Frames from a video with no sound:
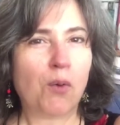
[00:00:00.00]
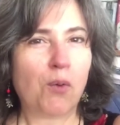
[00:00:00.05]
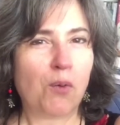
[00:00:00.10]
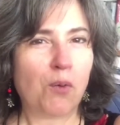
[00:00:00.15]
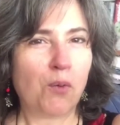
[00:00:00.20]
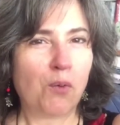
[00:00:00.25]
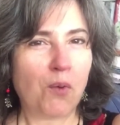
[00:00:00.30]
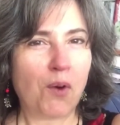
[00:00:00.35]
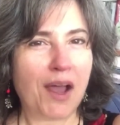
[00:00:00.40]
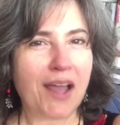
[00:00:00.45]

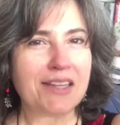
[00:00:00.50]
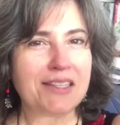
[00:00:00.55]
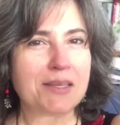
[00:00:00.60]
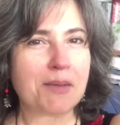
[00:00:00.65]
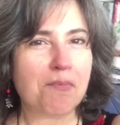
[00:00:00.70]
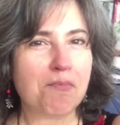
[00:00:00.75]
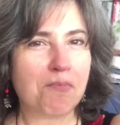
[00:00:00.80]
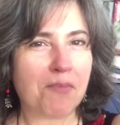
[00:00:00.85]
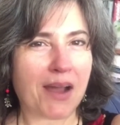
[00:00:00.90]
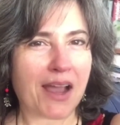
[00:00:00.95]

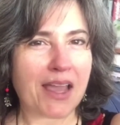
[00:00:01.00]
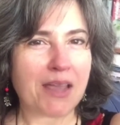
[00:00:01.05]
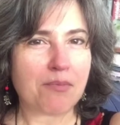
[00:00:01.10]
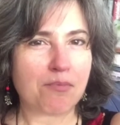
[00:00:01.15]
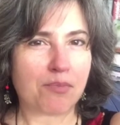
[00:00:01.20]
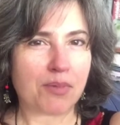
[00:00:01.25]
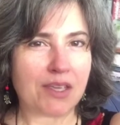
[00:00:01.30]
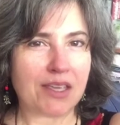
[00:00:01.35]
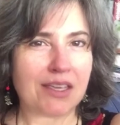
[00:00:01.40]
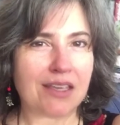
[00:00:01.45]
what
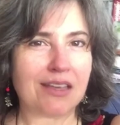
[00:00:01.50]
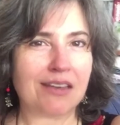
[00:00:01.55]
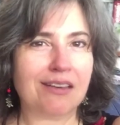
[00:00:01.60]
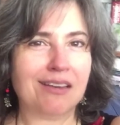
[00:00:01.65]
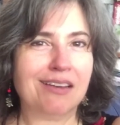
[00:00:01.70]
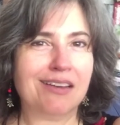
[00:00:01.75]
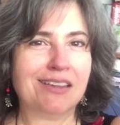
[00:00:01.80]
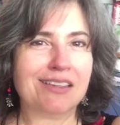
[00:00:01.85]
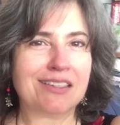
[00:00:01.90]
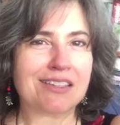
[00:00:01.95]
might be
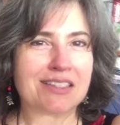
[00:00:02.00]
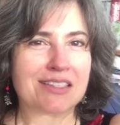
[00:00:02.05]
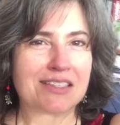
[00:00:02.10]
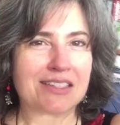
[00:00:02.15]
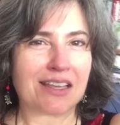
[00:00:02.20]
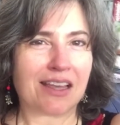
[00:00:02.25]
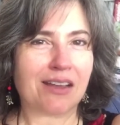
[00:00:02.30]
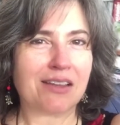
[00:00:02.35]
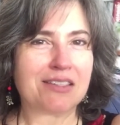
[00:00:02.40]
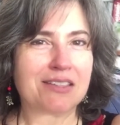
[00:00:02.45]

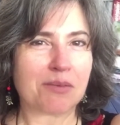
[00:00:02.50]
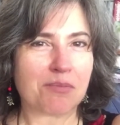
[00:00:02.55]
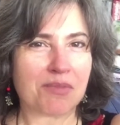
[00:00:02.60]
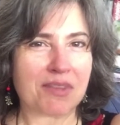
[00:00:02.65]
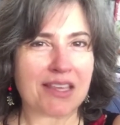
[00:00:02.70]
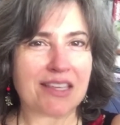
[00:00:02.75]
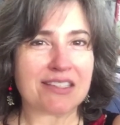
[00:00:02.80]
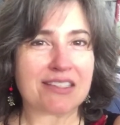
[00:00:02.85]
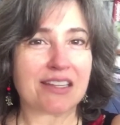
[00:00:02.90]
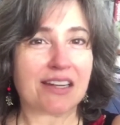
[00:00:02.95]
some
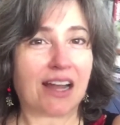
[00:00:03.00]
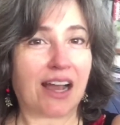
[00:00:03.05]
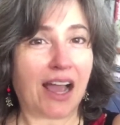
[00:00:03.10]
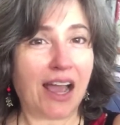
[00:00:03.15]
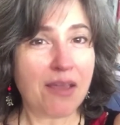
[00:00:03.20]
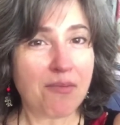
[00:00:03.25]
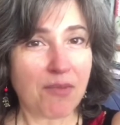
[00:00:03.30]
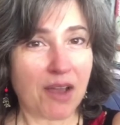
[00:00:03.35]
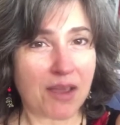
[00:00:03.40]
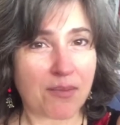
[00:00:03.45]
things that
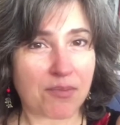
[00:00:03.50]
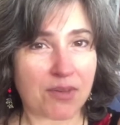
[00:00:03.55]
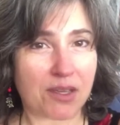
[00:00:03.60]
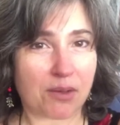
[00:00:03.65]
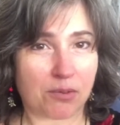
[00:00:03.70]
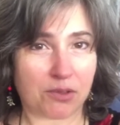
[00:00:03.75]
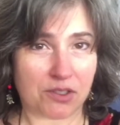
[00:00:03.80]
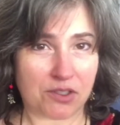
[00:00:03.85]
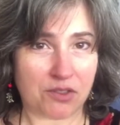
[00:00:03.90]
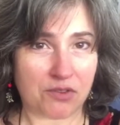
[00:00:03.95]
I might be
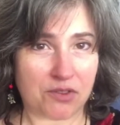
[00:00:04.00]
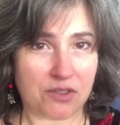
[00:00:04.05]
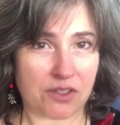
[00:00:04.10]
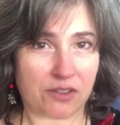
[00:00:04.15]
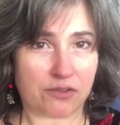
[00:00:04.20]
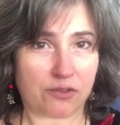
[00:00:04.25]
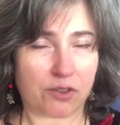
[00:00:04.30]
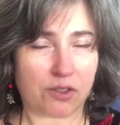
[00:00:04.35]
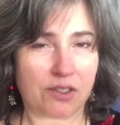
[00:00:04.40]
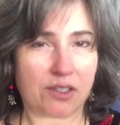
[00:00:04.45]
able to do
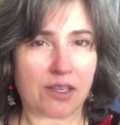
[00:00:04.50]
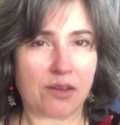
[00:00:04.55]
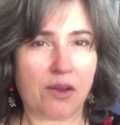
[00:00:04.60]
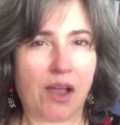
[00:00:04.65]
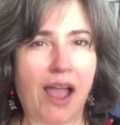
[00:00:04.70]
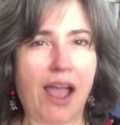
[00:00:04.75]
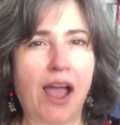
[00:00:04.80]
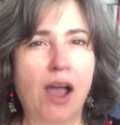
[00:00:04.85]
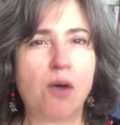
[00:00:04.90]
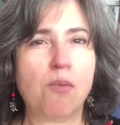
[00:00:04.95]
differently?
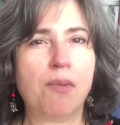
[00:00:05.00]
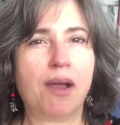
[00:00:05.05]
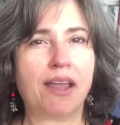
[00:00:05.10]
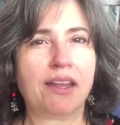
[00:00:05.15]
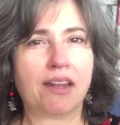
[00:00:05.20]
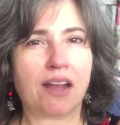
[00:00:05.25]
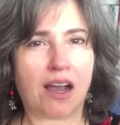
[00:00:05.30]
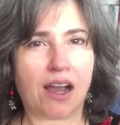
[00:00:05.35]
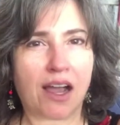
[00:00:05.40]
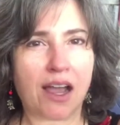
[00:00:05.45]
How
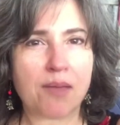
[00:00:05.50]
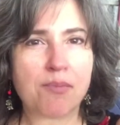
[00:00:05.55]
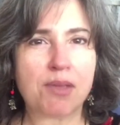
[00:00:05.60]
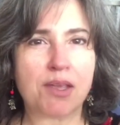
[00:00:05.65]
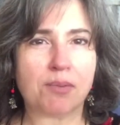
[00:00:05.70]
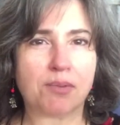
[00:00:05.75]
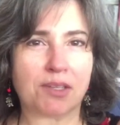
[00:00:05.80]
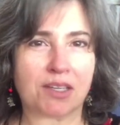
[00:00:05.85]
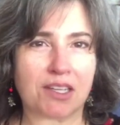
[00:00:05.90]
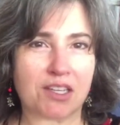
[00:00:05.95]
might I be
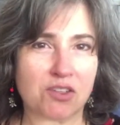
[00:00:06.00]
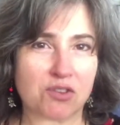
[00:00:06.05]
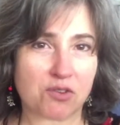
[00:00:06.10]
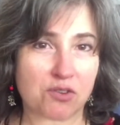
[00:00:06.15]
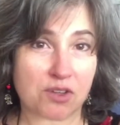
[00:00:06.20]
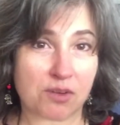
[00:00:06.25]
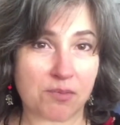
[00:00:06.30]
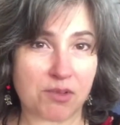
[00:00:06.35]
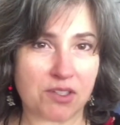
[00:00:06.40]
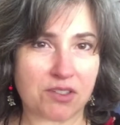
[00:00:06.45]
able to
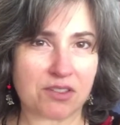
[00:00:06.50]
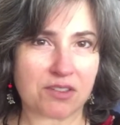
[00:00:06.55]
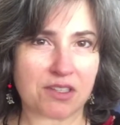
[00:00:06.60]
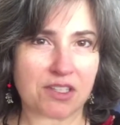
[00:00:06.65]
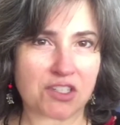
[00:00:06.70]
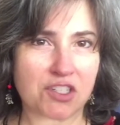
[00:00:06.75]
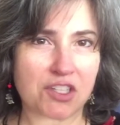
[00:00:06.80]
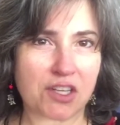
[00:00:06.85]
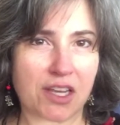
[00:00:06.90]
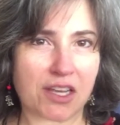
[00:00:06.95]
contribute to
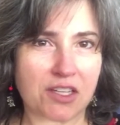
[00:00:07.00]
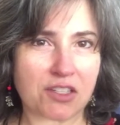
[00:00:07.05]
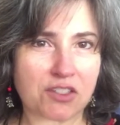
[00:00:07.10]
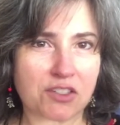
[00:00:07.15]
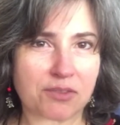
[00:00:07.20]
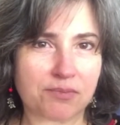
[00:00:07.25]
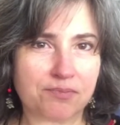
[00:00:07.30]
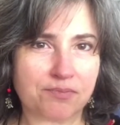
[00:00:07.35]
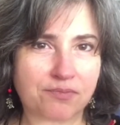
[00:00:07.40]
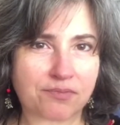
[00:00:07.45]
the
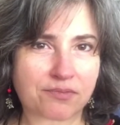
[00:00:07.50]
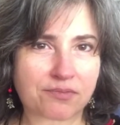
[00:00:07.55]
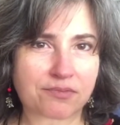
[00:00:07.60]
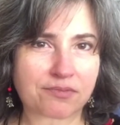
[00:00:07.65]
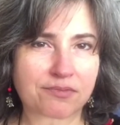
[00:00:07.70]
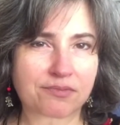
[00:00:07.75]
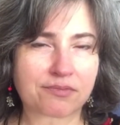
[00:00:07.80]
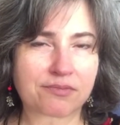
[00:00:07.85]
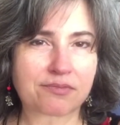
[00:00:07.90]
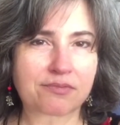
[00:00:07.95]
change?
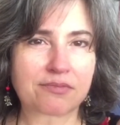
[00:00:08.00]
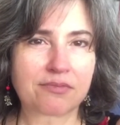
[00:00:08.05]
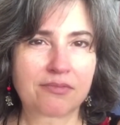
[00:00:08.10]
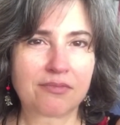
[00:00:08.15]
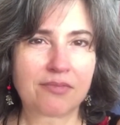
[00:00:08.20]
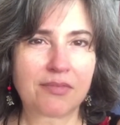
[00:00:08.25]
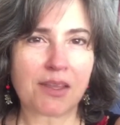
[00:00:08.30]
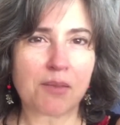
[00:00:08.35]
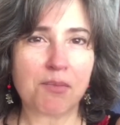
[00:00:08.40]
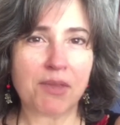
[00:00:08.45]

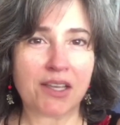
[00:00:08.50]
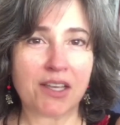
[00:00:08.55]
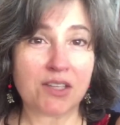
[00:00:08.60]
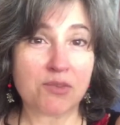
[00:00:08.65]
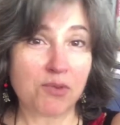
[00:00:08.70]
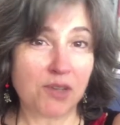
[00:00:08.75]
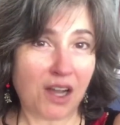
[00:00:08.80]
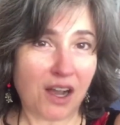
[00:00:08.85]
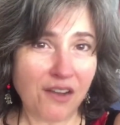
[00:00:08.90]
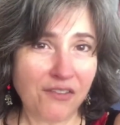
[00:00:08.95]

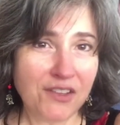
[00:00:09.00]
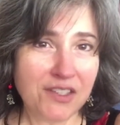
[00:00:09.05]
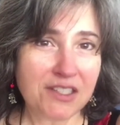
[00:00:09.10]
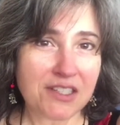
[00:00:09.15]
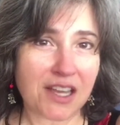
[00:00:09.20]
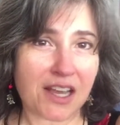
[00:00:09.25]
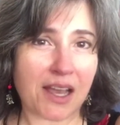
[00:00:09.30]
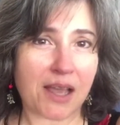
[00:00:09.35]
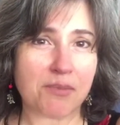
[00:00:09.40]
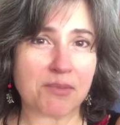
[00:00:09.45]
Because we
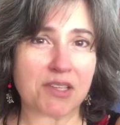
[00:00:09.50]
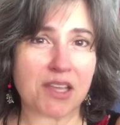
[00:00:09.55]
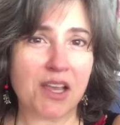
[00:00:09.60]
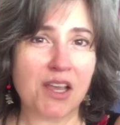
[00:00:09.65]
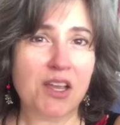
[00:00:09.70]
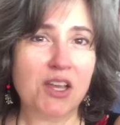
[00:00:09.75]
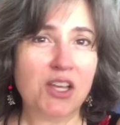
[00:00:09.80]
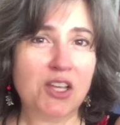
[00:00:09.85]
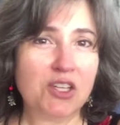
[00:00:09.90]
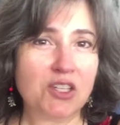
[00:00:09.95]
oftentimes
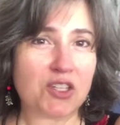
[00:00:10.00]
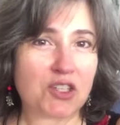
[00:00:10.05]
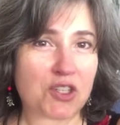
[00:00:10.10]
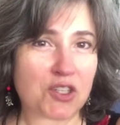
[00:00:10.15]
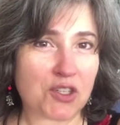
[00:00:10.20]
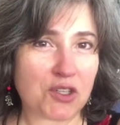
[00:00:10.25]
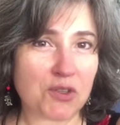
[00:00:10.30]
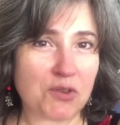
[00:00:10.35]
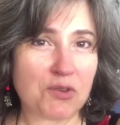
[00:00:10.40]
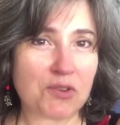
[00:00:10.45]

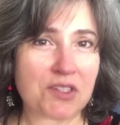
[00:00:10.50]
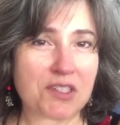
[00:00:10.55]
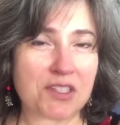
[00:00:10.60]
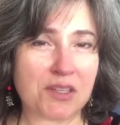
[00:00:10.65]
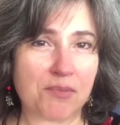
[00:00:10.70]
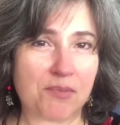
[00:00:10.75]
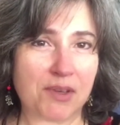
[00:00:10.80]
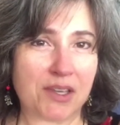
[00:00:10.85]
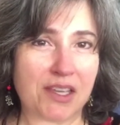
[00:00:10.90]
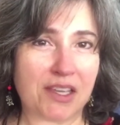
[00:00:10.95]
choose
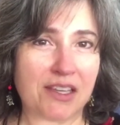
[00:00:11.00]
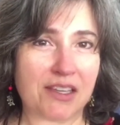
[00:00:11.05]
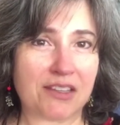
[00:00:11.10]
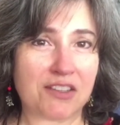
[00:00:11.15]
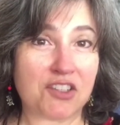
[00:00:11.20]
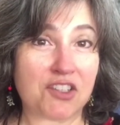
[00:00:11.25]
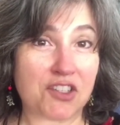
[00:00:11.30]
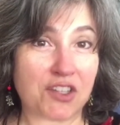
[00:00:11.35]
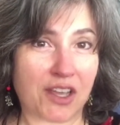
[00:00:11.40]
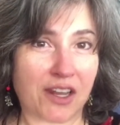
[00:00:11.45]
to be
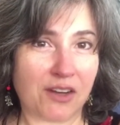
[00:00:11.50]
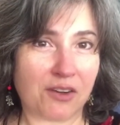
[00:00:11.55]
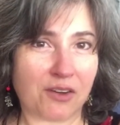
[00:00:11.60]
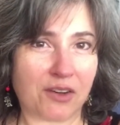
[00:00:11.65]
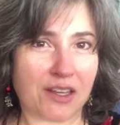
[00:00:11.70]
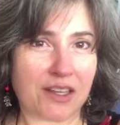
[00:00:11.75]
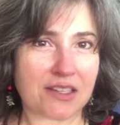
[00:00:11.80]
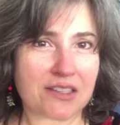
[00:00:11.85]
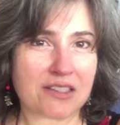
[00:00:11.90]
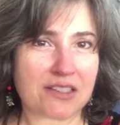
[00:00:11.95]

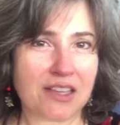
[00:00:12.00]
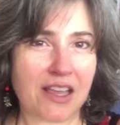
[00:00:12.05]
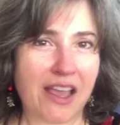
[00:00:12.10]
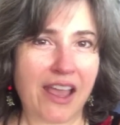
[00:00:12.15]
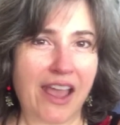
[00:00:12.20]
generous